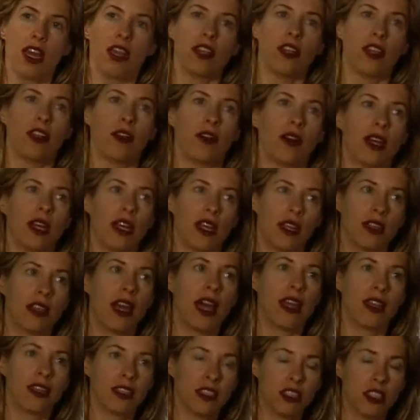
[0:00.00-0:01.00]
you know, it,
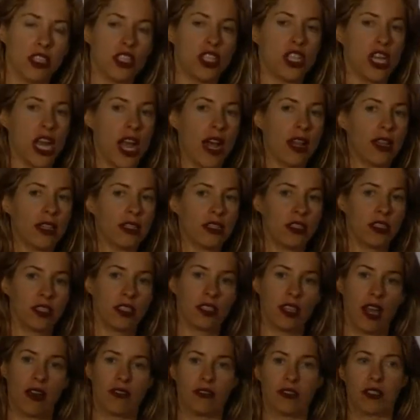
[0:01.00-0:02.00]
that is the challenge
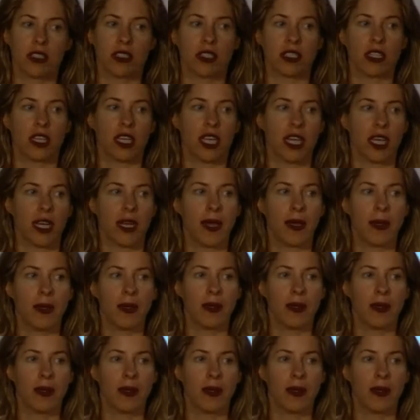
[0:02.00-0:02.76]
is obviously,